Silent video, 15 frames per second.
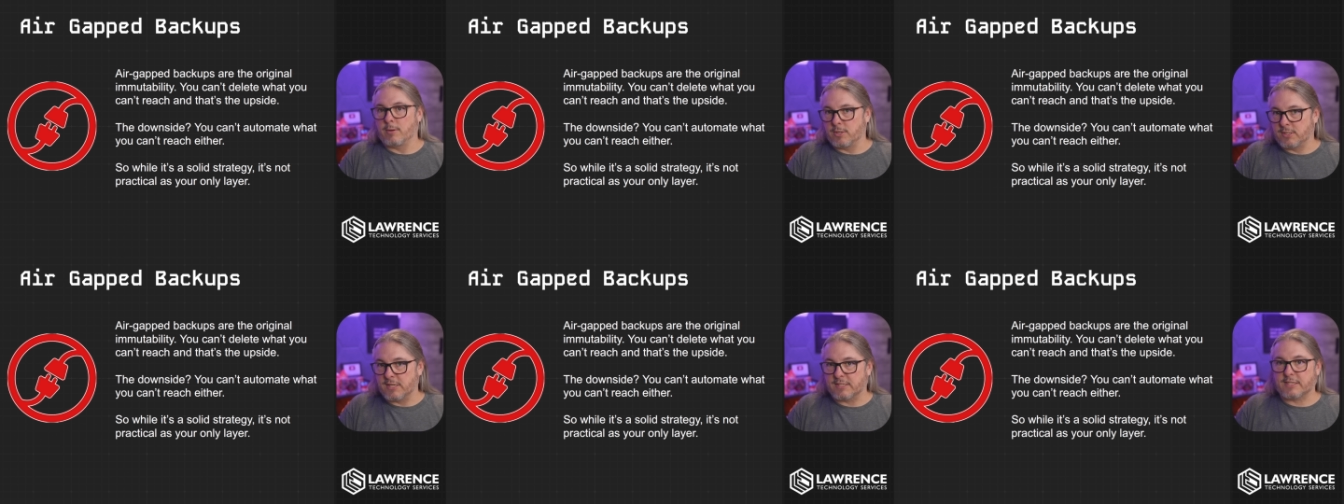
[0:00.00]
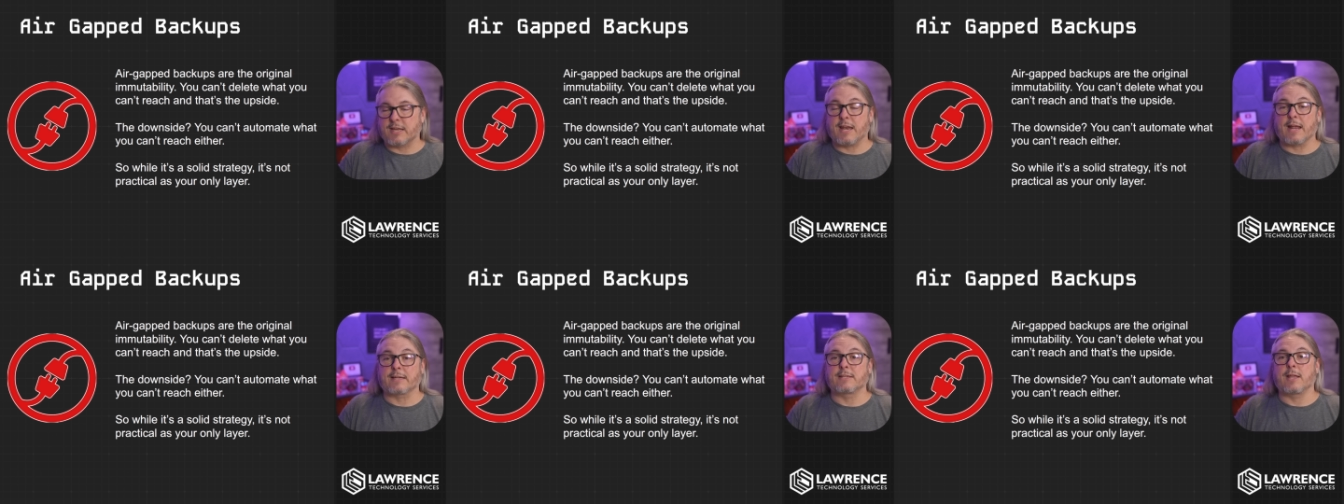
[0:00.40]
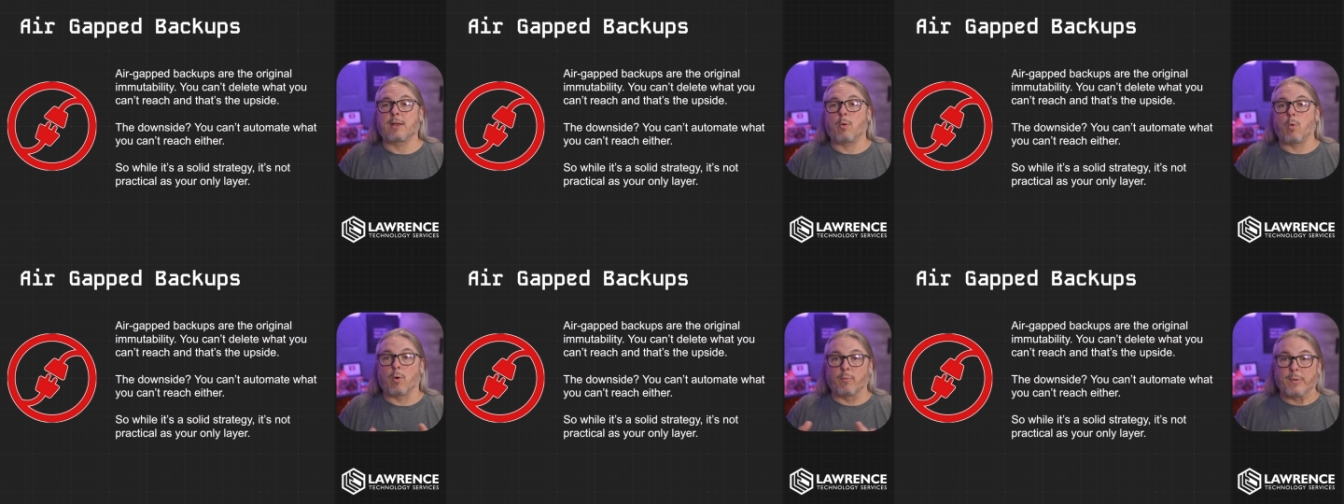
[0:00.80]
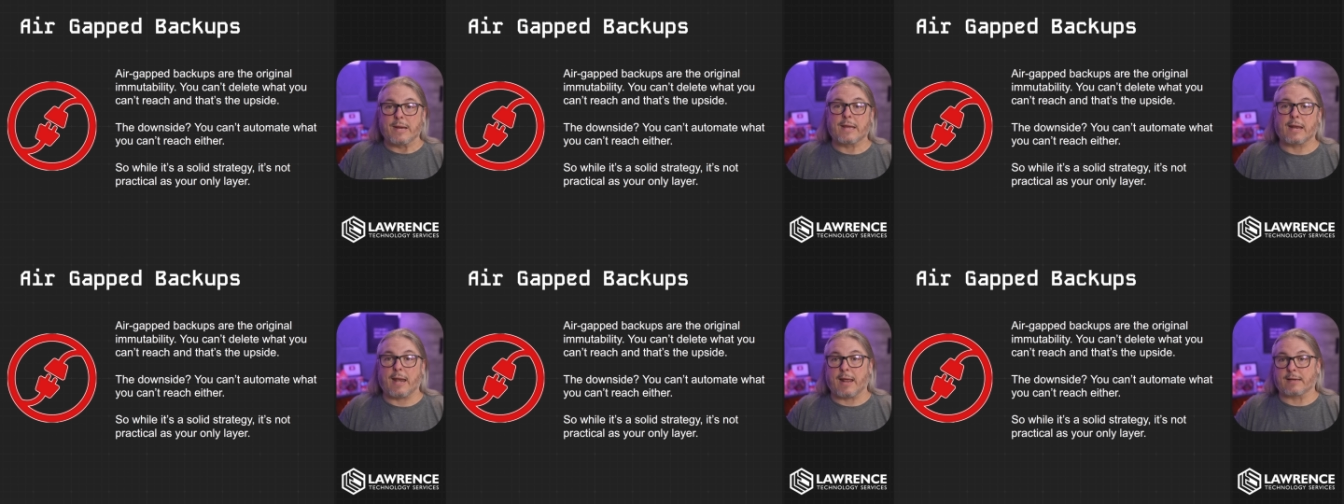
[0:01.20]
disconnecting or
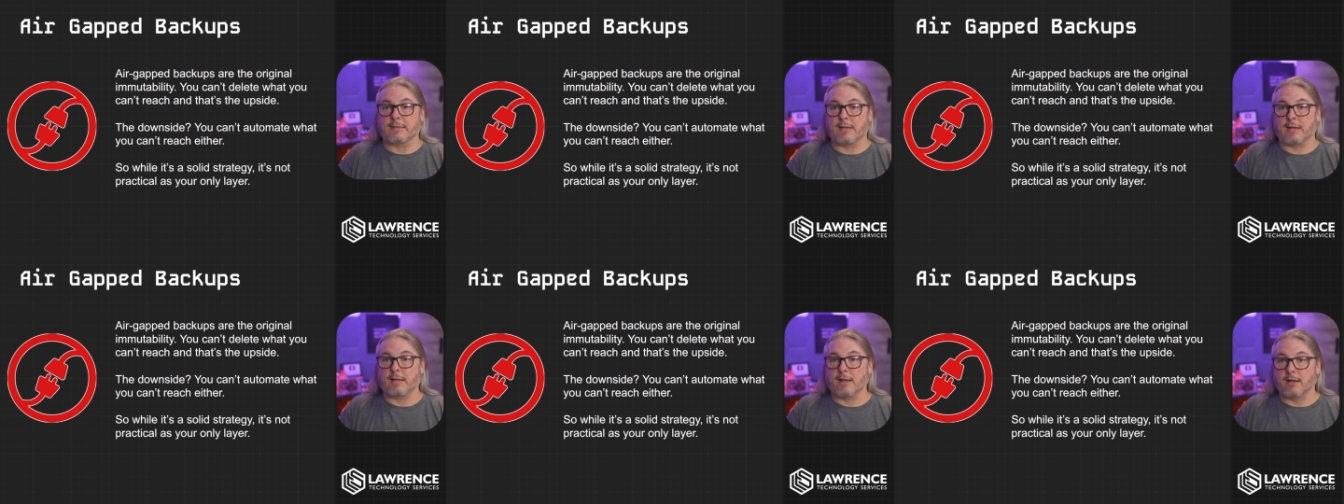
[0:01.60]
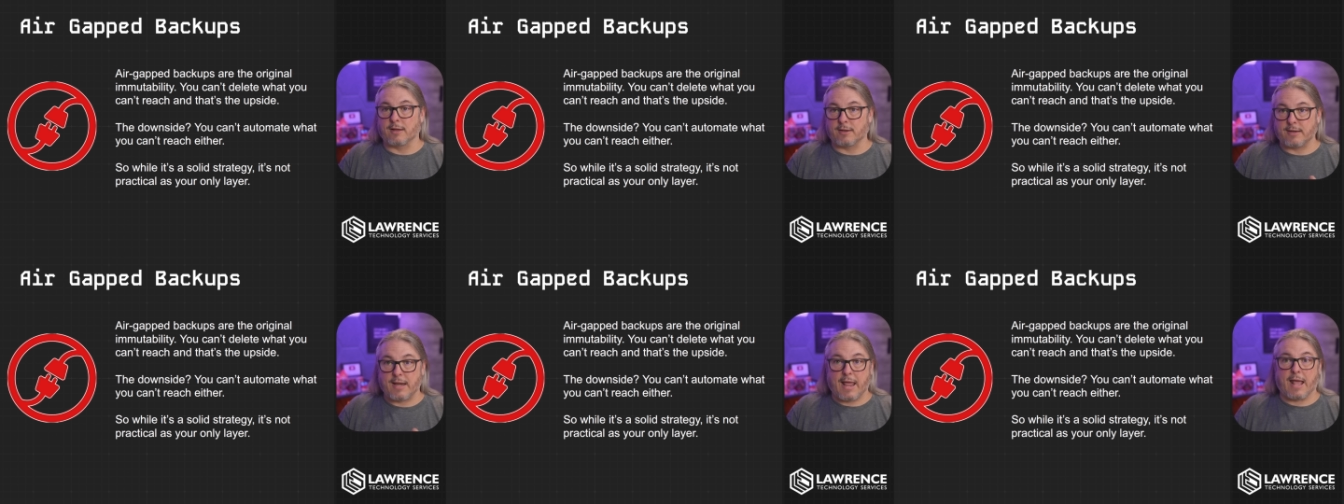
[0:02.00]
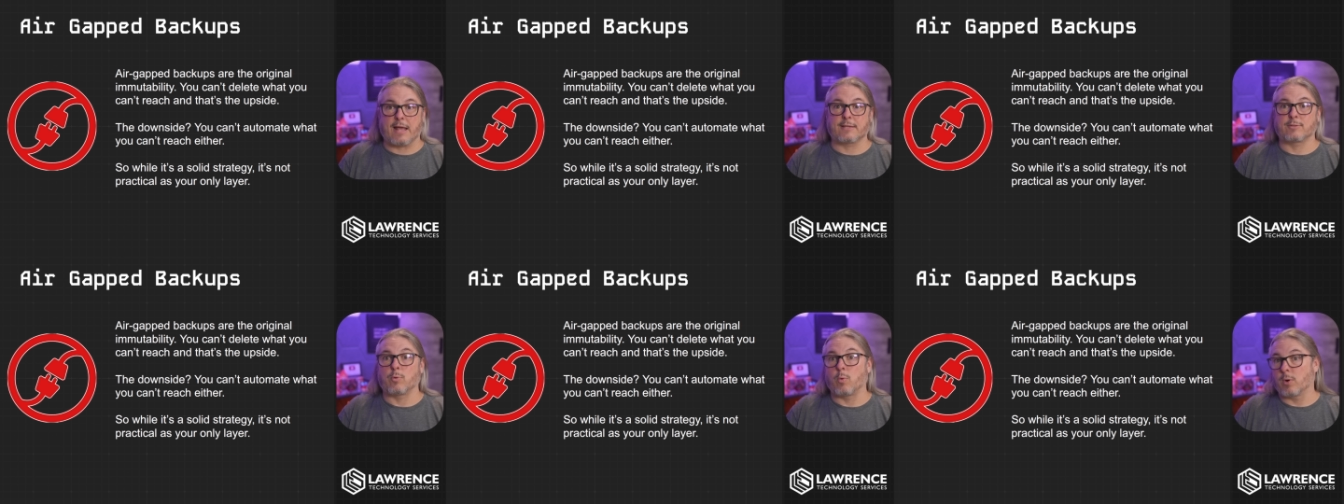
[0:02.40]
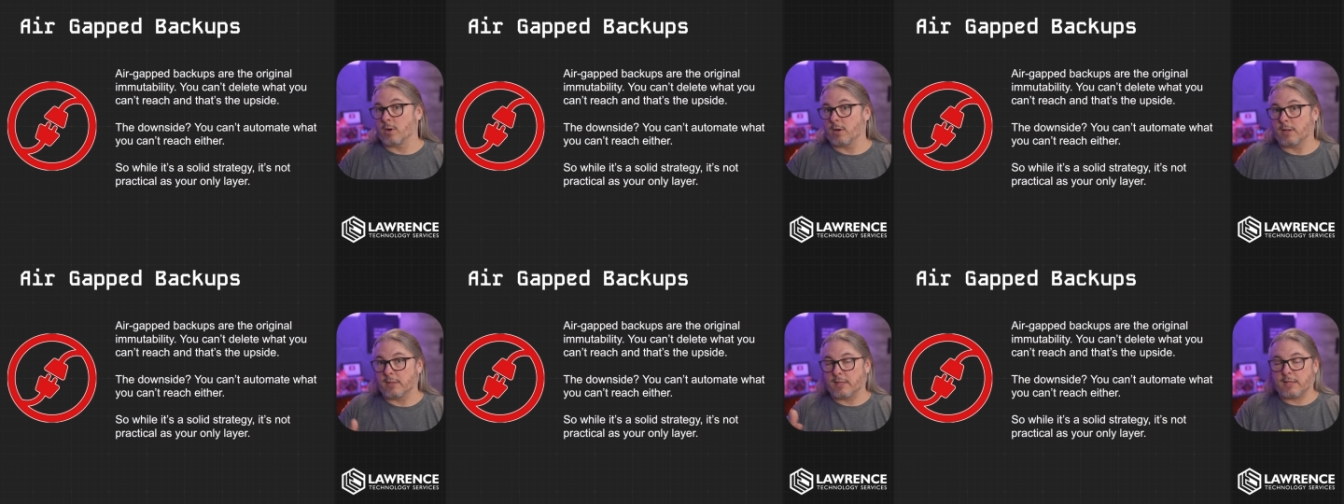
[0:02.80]
reconnecting uh, a NAS, or
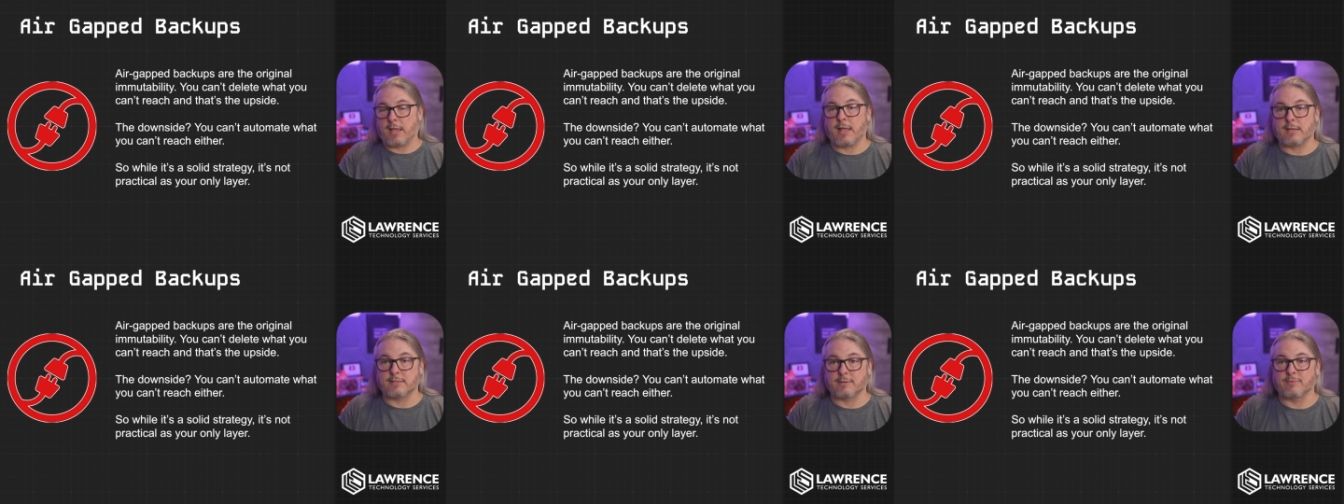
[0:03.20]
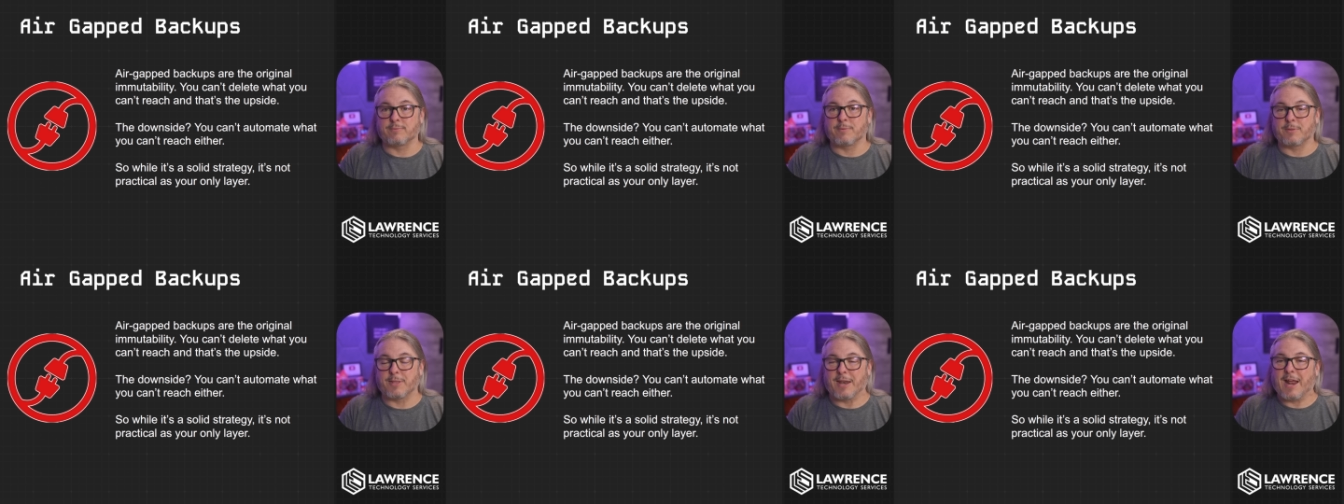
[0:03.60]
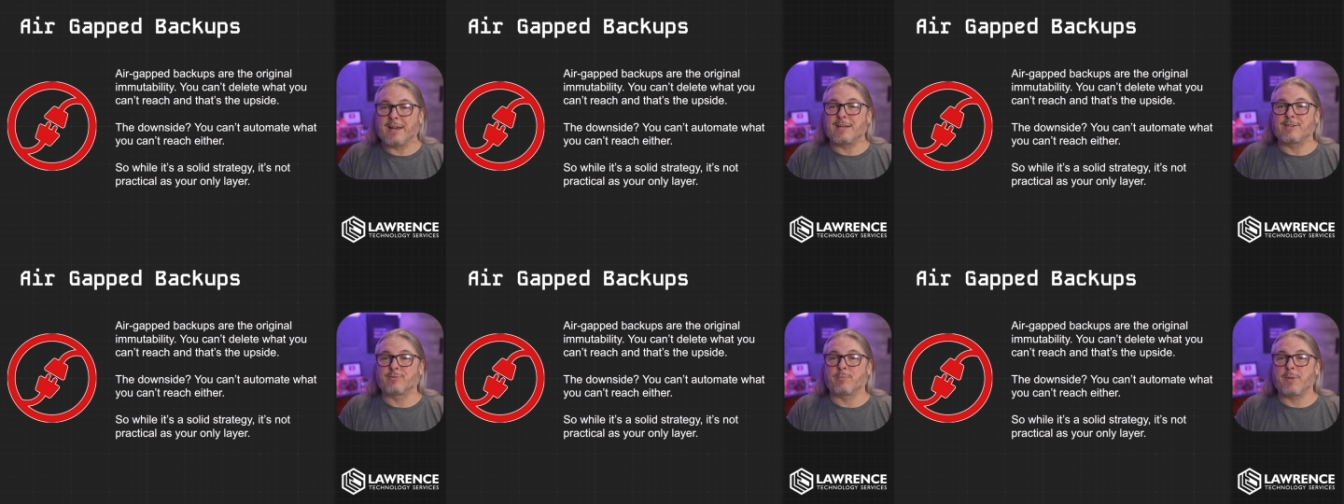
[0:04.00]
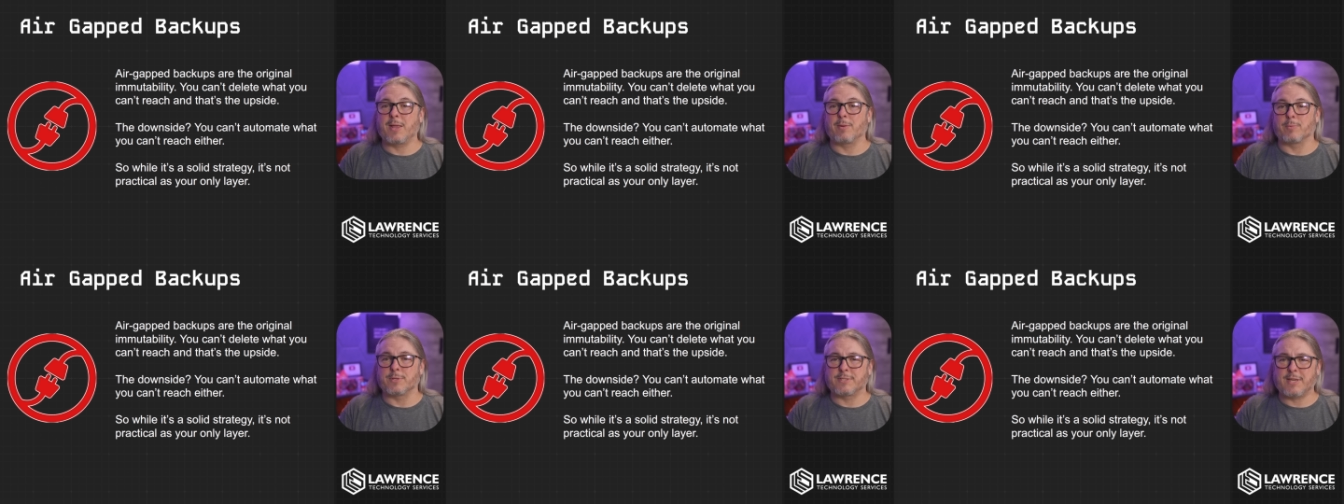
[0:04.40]
in the case of the 90s for me,
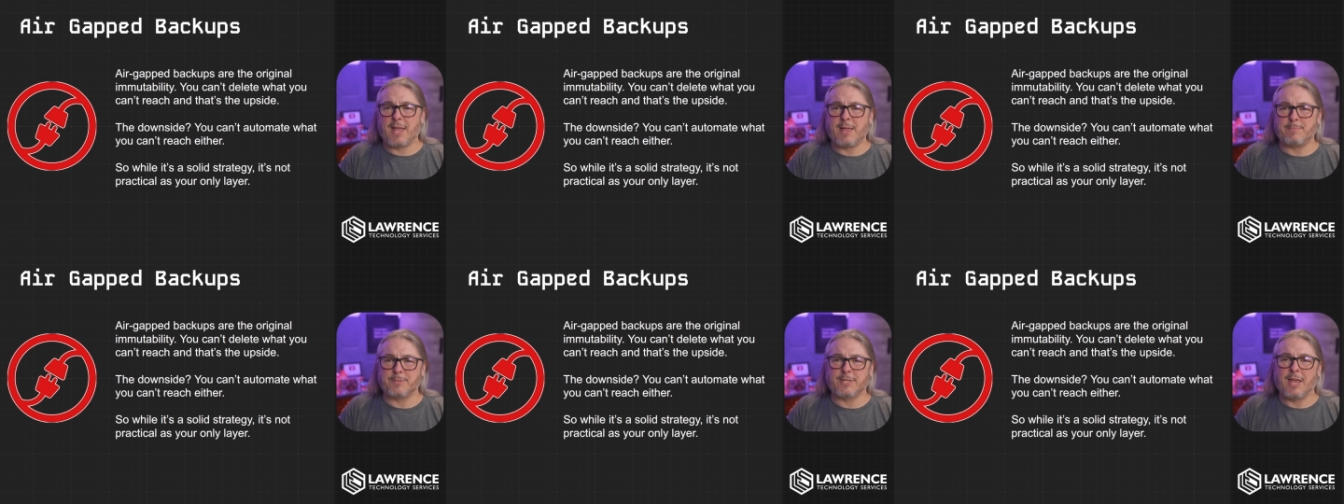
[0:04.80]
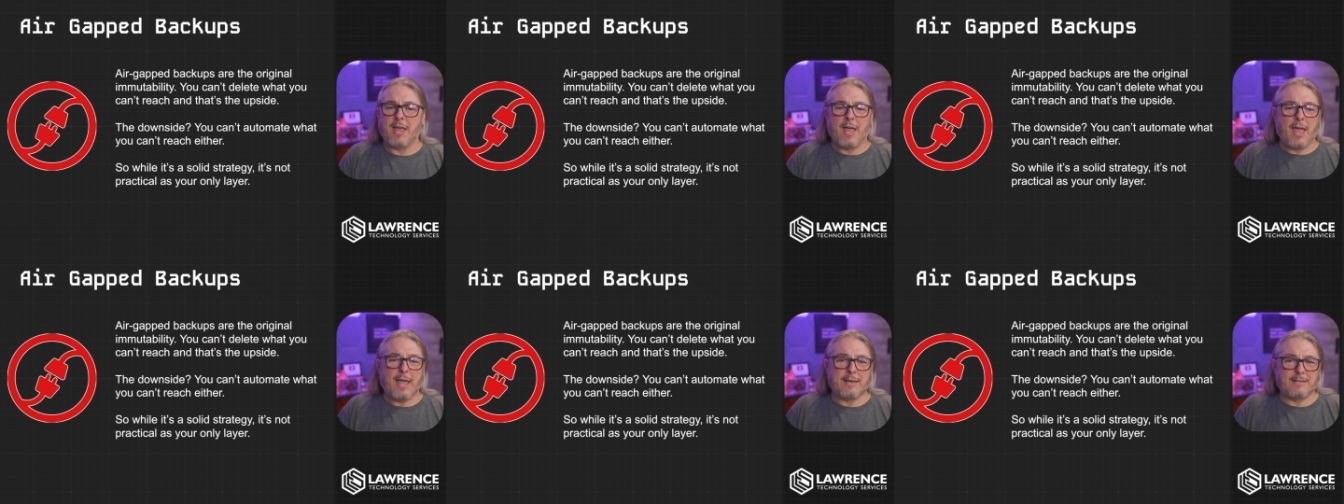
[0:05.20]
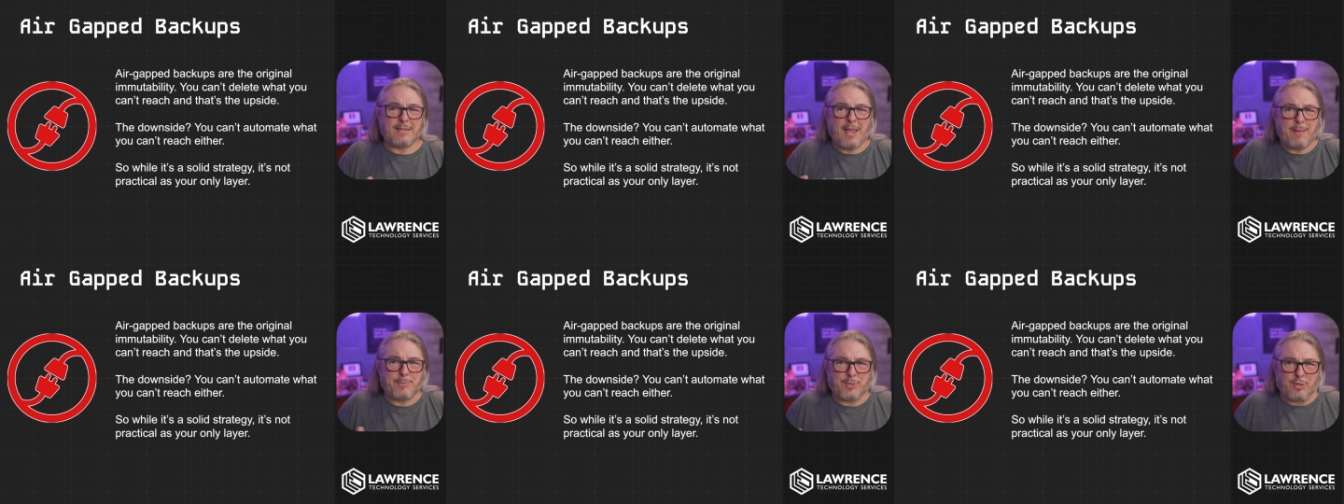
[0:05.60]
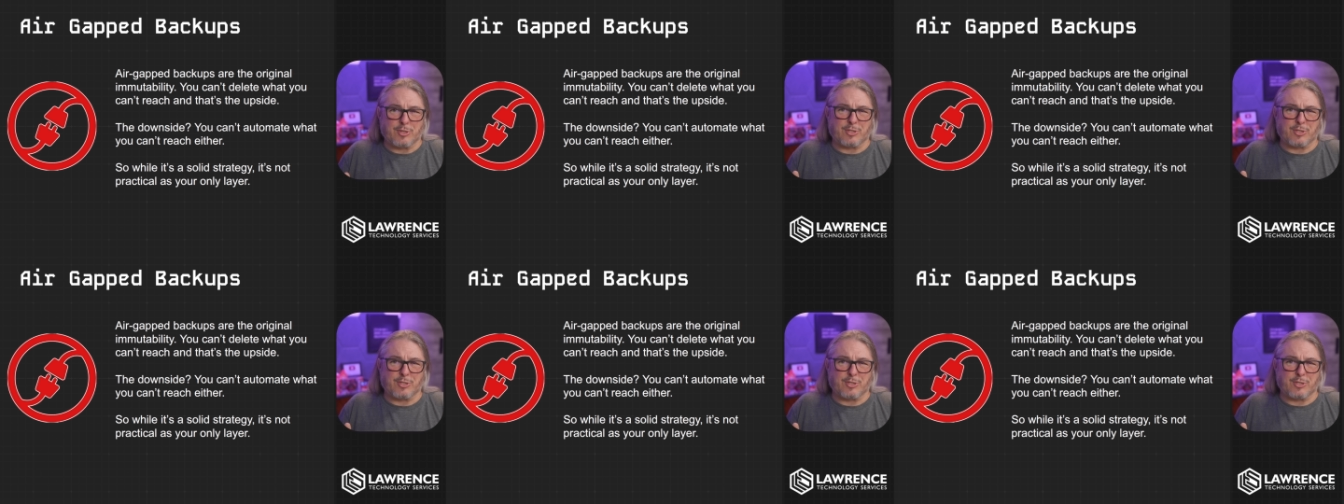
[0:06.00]
it was tapes. And tapes are